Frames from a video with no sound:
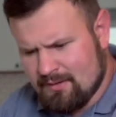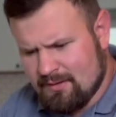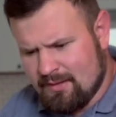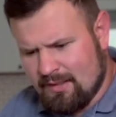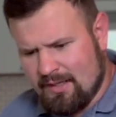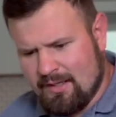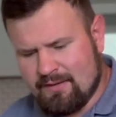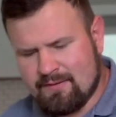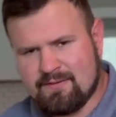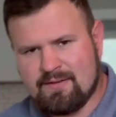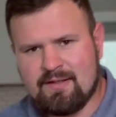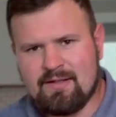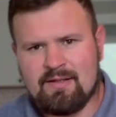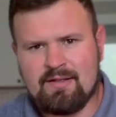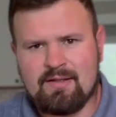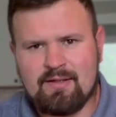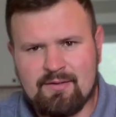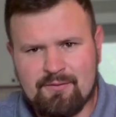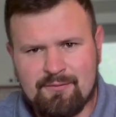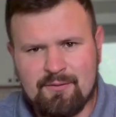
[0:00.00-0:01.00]
I'll
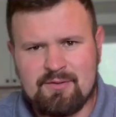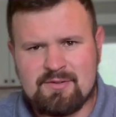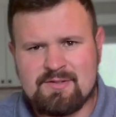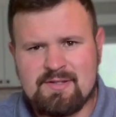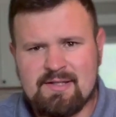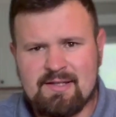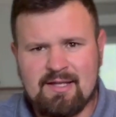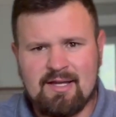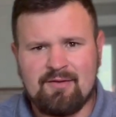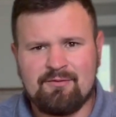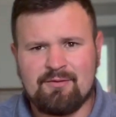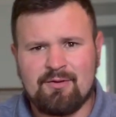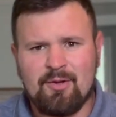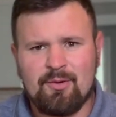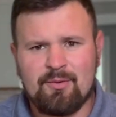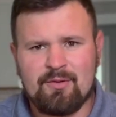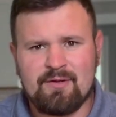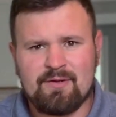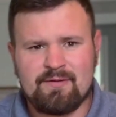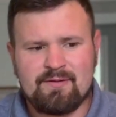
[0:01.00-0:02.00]
say, first thing I've
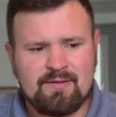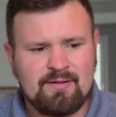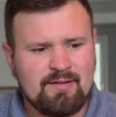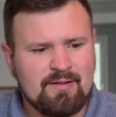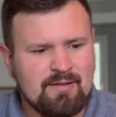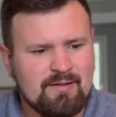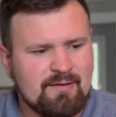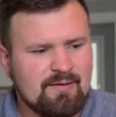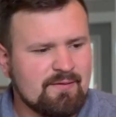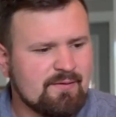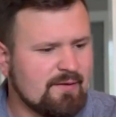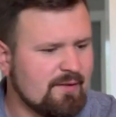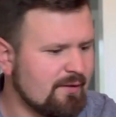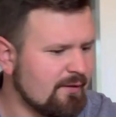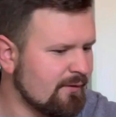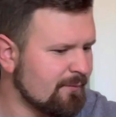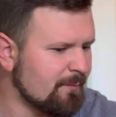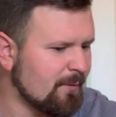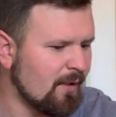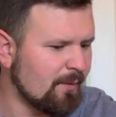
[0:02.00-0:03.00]
noticed, this thing
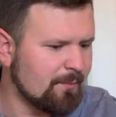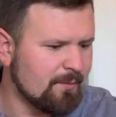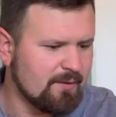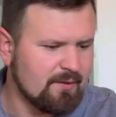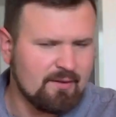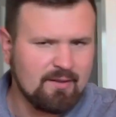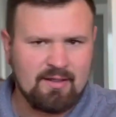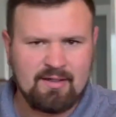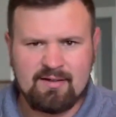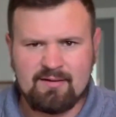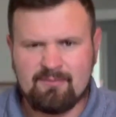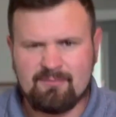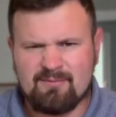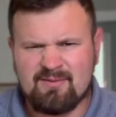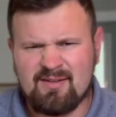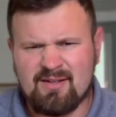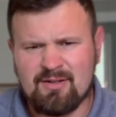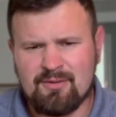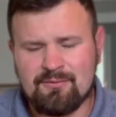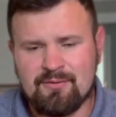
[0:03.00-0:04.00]
is probably like
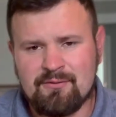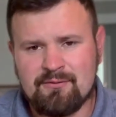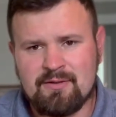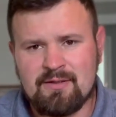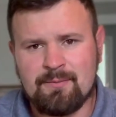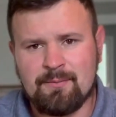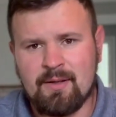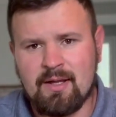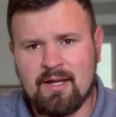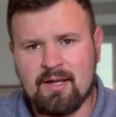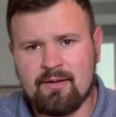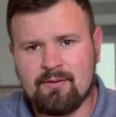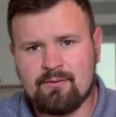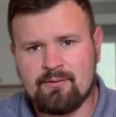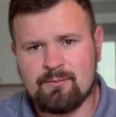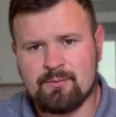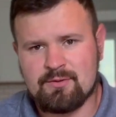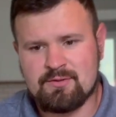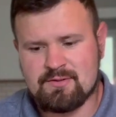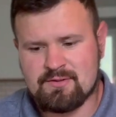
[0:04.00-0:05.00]
10 or 15
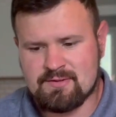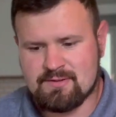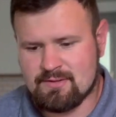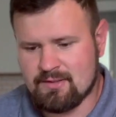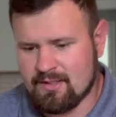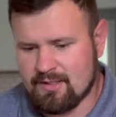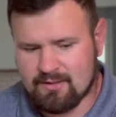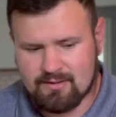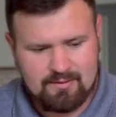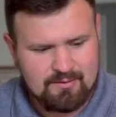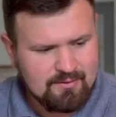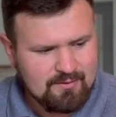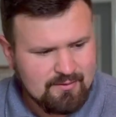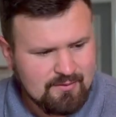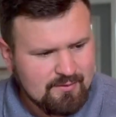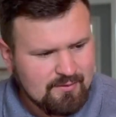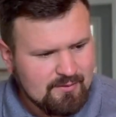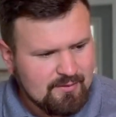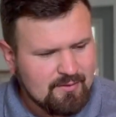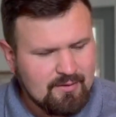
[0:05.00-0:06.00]
pounds, which is like
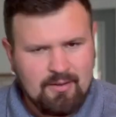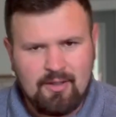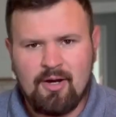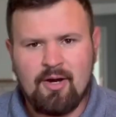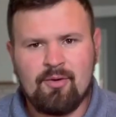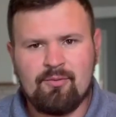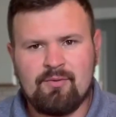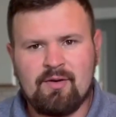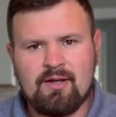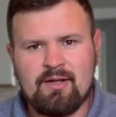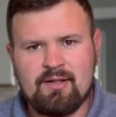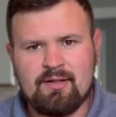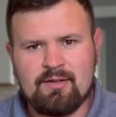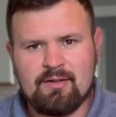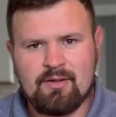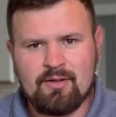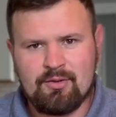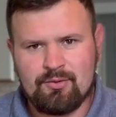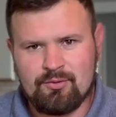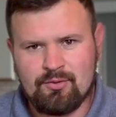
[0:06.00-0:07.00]
already
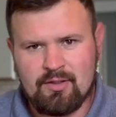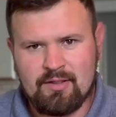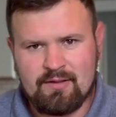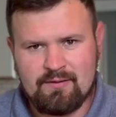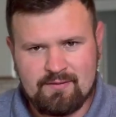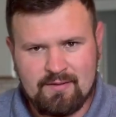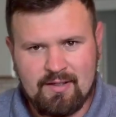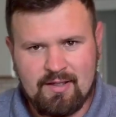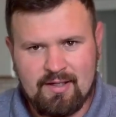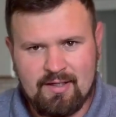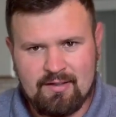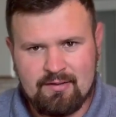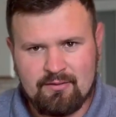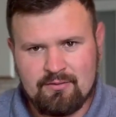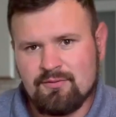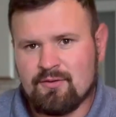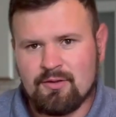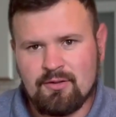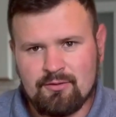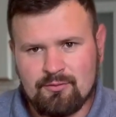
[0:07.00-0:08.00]
a great sign
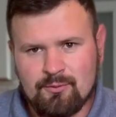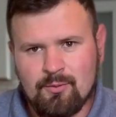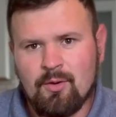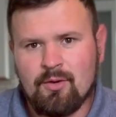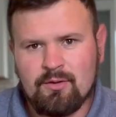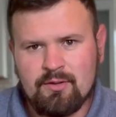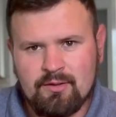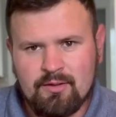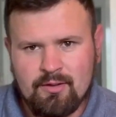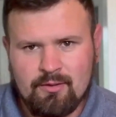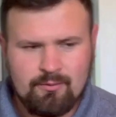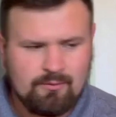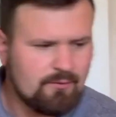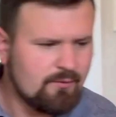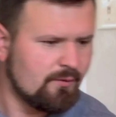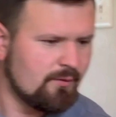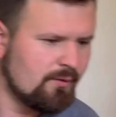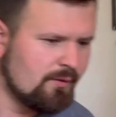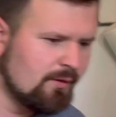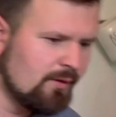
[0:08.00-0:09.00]
as far as quality goes.
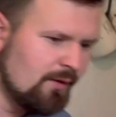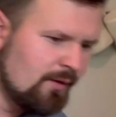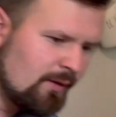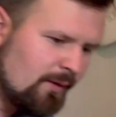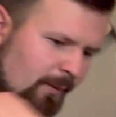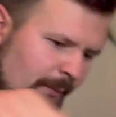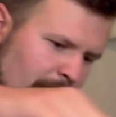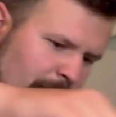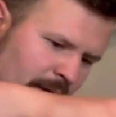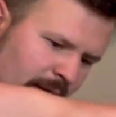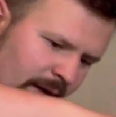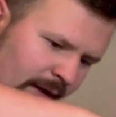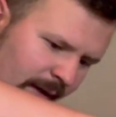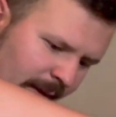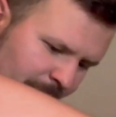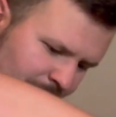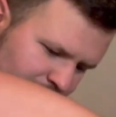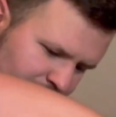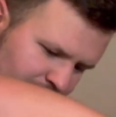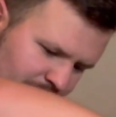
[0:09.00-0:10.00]

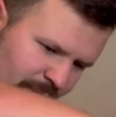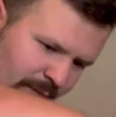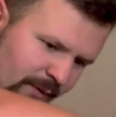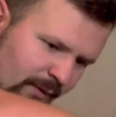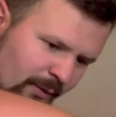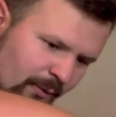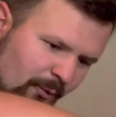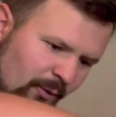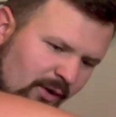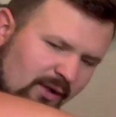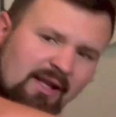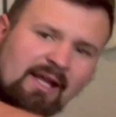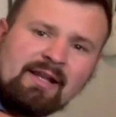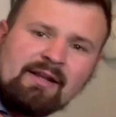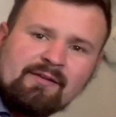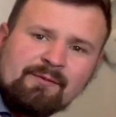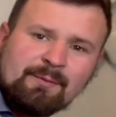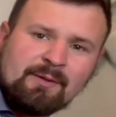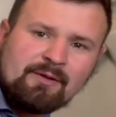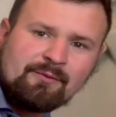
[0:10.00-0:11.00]
But we'll let
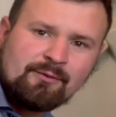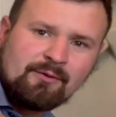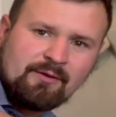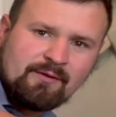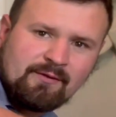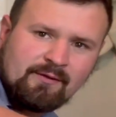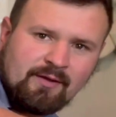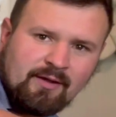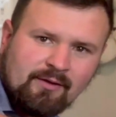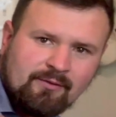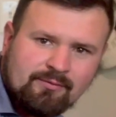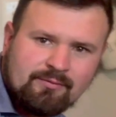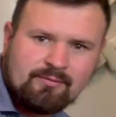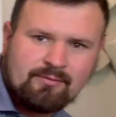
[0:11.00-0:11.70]
it speak for itself.